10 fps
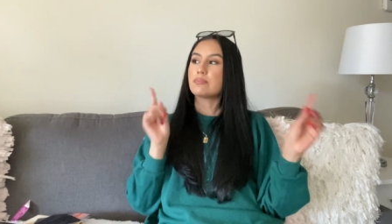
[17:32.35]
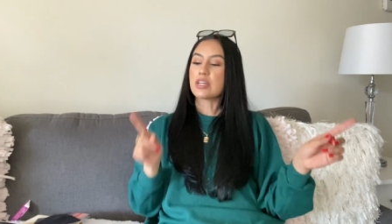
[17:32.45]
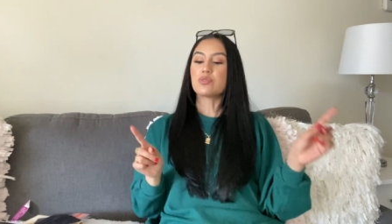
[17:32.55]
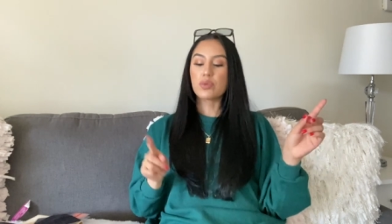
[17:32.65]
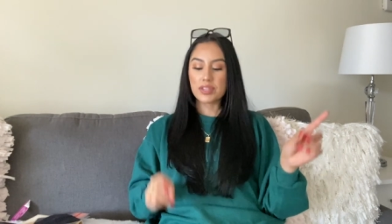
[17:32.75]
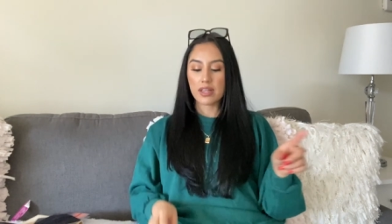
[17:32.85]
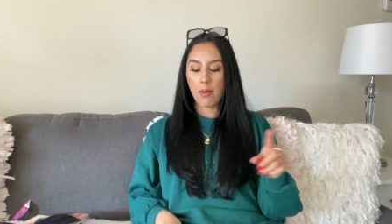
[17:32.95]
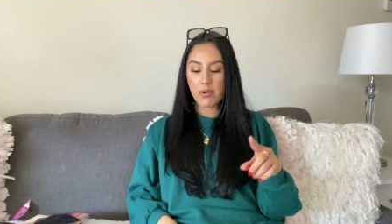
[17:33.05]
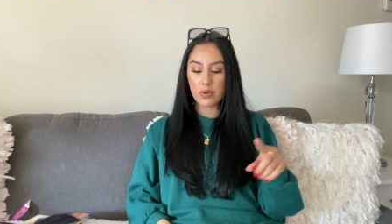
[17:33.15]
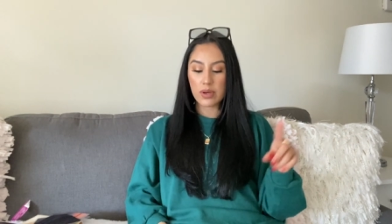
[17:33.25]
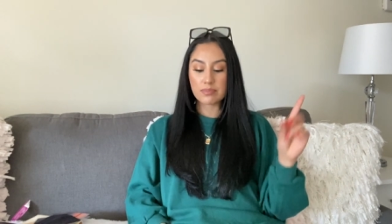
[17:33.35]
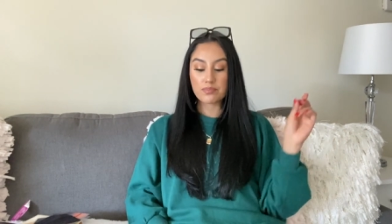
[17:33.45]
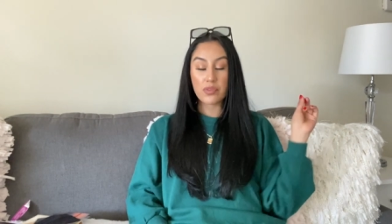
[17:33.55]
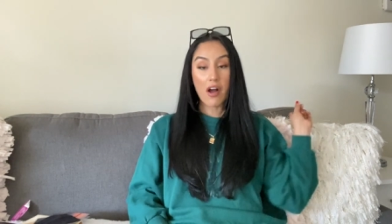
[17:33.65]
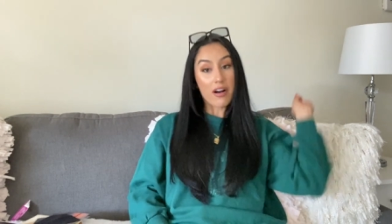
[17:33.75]
that's one thing I've been doing.
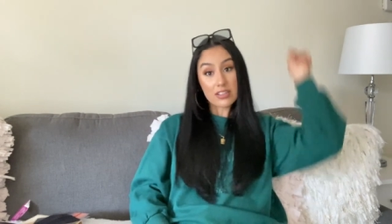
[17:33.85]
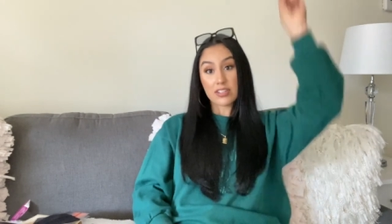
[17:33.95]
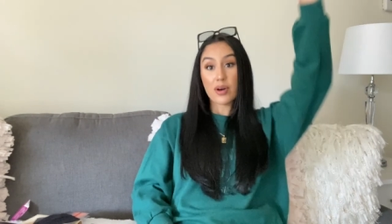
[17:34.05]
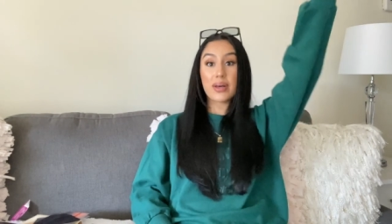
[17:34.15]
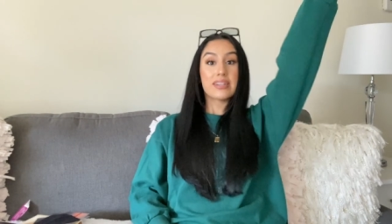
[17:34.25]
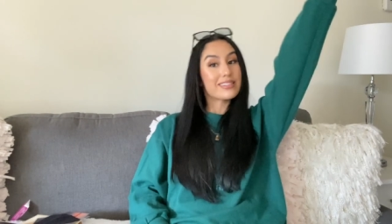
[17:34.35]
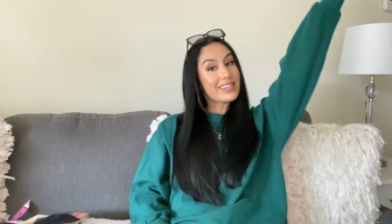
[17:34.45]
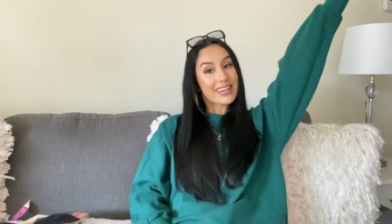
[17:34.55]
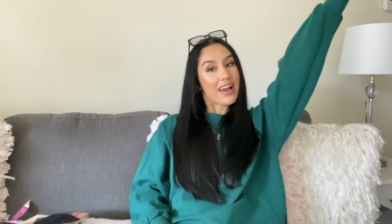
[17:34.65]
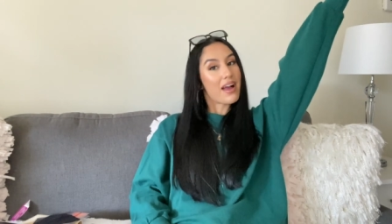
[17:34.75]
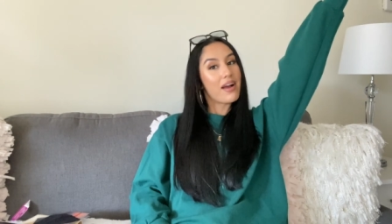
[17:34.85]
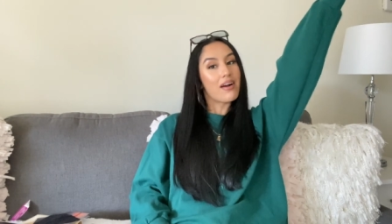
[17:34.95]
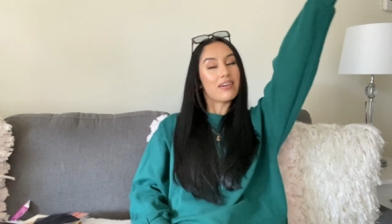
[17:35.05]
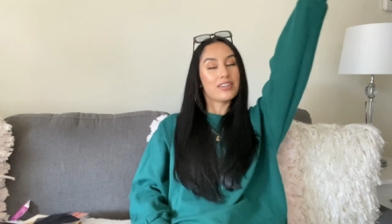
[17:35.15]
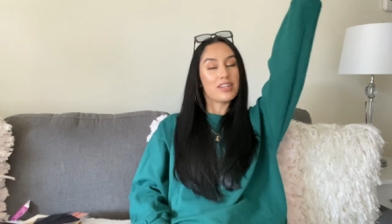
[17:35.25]
Also hit
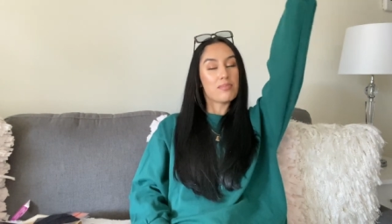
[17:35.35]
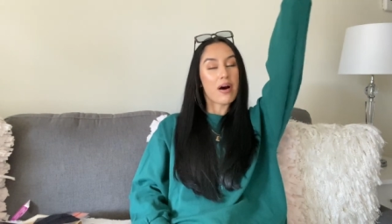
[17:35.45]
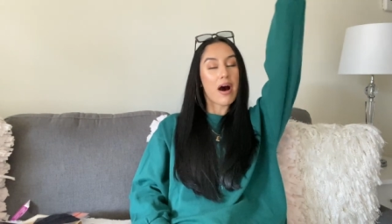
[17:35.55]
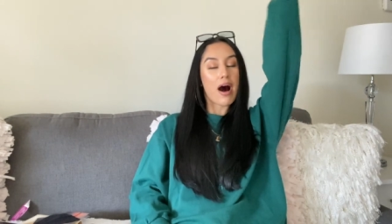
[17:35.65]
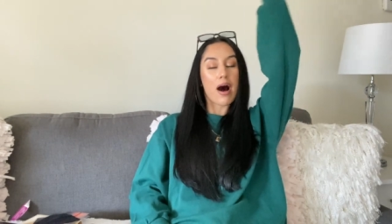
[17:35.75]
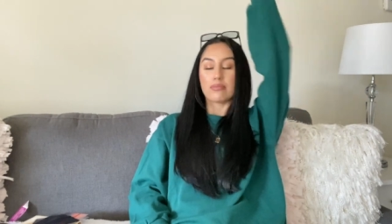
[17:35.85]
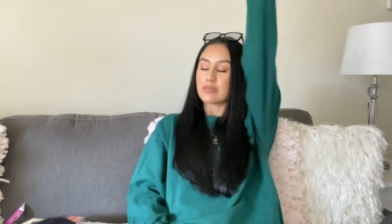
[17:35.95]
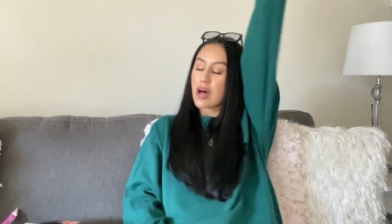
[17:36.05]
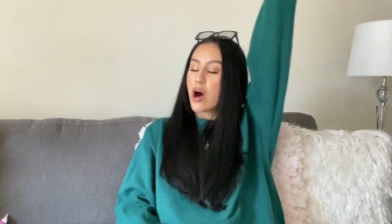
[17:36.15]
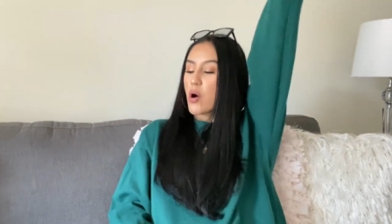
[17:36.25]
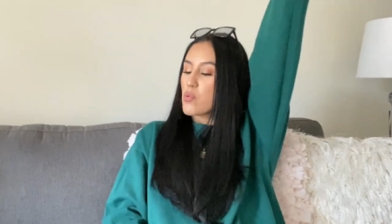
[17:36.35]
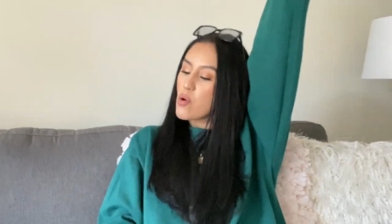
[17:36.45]
10K on Depop. Woo!